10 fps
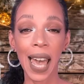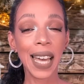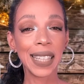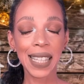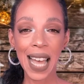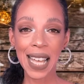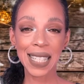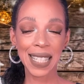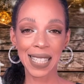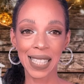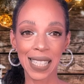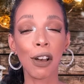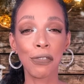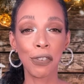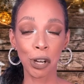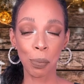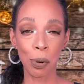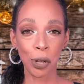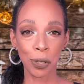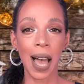And lastly,
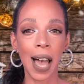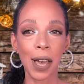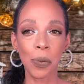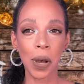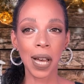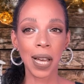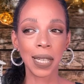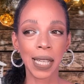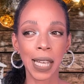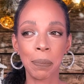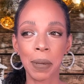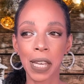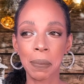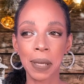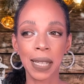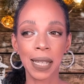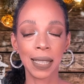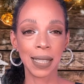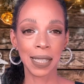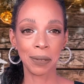furball. I want a baby kitten.